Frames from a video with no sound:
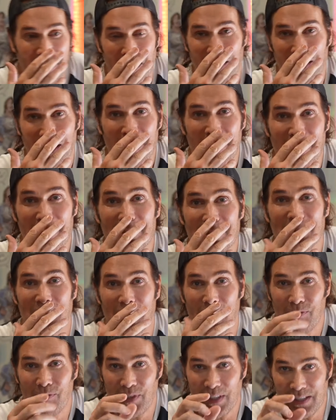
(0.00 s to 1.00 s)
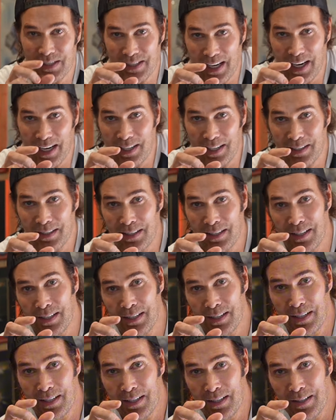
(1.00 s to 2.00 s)
A lot of the stuff he's saying
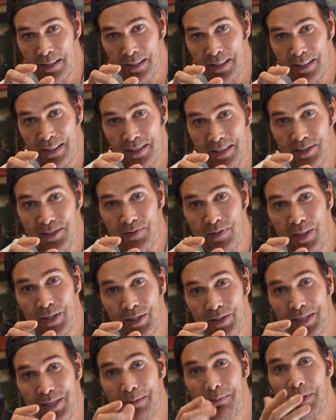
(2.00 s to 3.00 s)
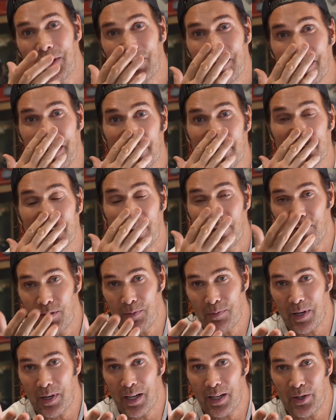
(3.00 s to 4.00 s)
is very similar to the stuff you
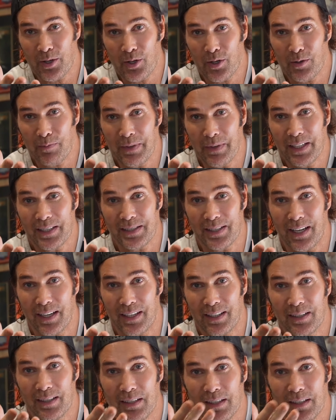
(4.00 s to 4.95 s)
probably heard me say.